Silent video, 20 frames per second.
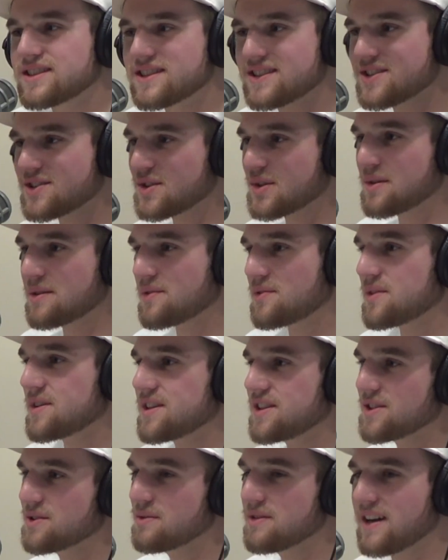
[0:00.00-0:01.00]
what's
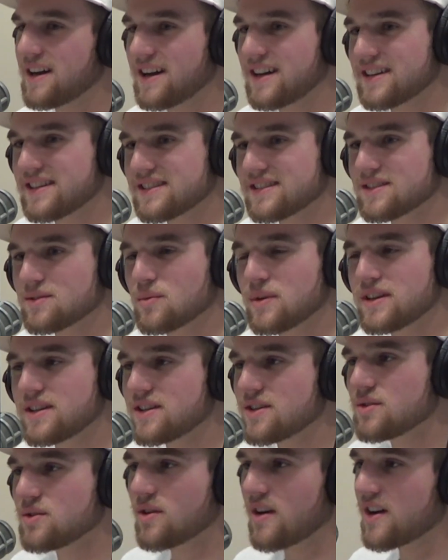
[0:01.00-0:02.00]
in store for you
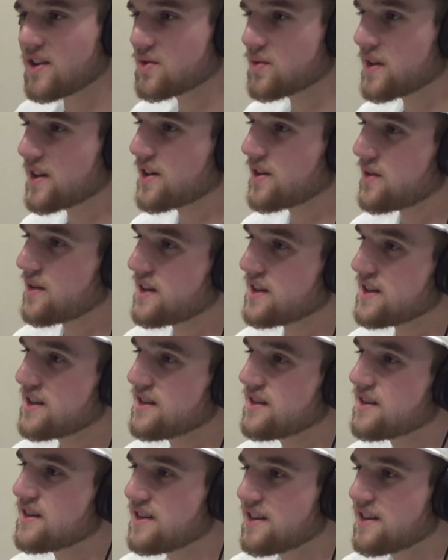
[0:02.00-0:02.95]
guys? When do you graduate,